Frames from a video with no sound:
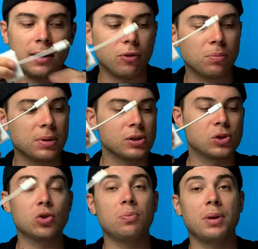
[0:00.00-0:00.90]
from the
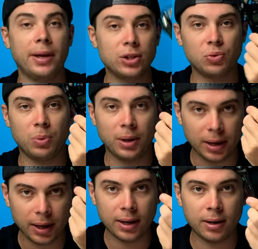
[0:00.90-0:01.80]
Zoom
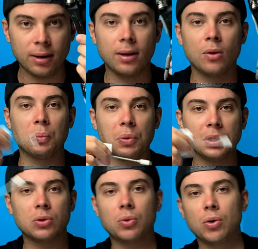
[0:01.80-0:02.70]
H1n
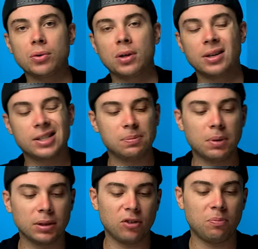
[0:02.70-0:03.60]
with a Rode
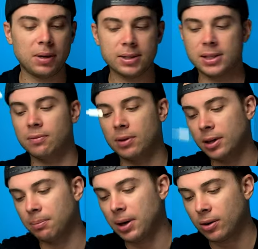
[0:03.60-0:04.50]
SmartLav Plus
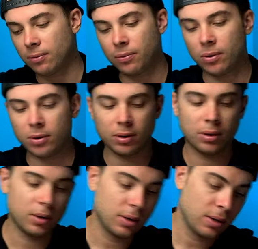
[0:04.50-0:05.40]
lavalier microphone.
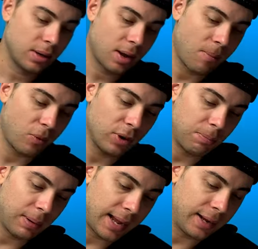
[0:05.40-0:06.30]
I'm gonna
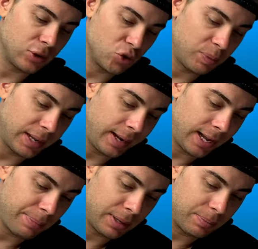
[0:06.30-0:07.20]
plug it to my iPad